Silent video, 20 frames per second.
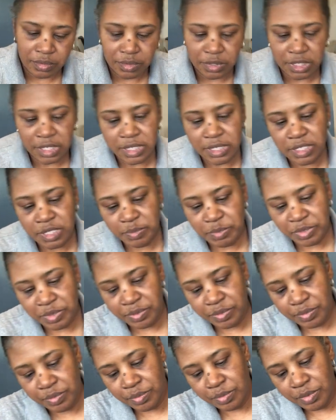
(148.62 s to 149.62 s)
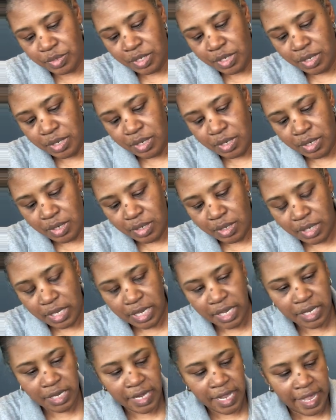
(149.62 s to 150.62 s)
teaspoon,
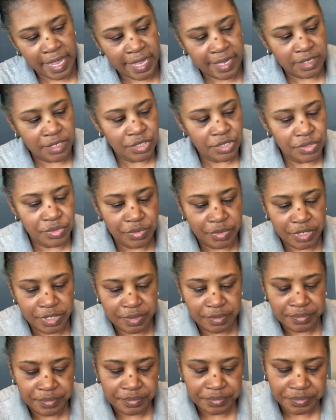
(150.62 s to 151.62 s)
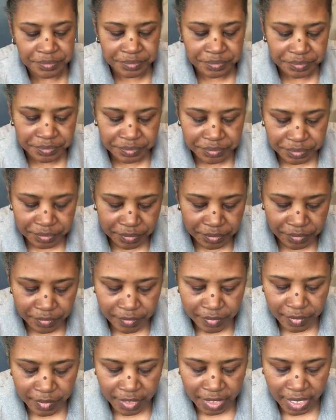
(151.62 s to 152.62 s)
and add to it.
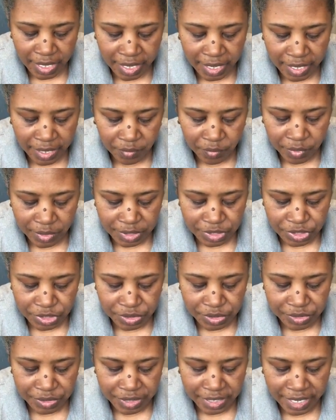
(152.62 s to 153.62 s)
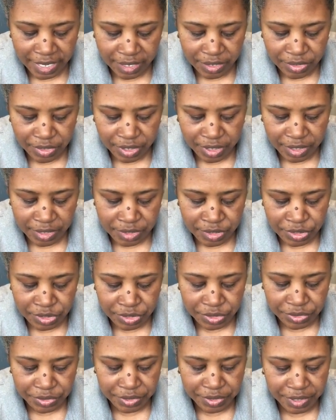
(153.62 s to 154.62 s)
And once you do that, you're going to
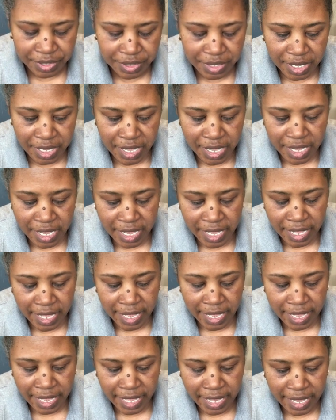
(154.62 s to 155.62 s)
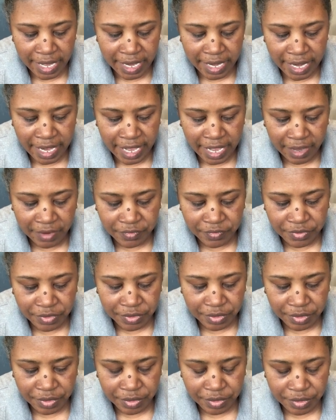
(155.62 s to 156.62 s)
stir it. And
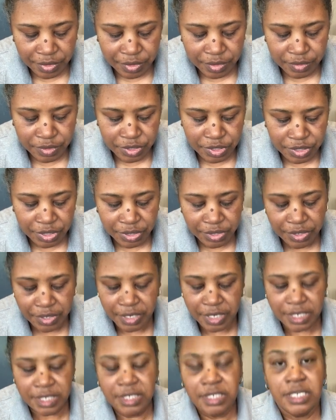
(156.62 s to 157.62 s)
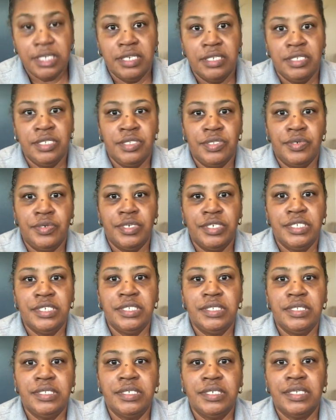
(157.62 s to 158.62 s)
after you stir it, it's going to start to
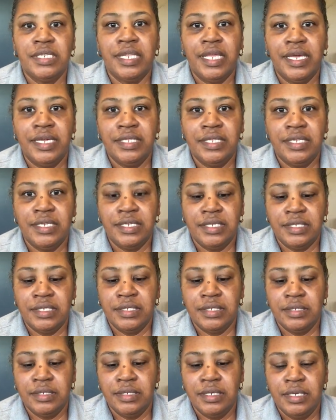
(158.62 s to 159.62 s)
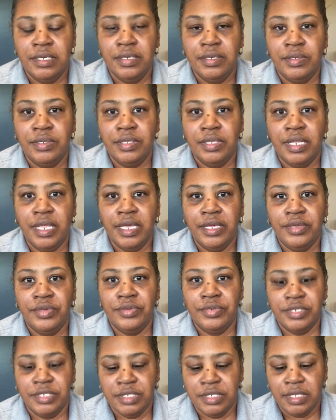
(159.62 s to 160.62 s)
look like this, like
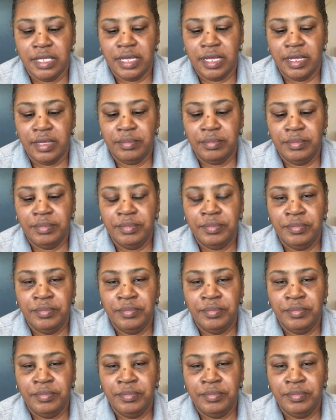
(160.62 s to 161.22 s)
your slime.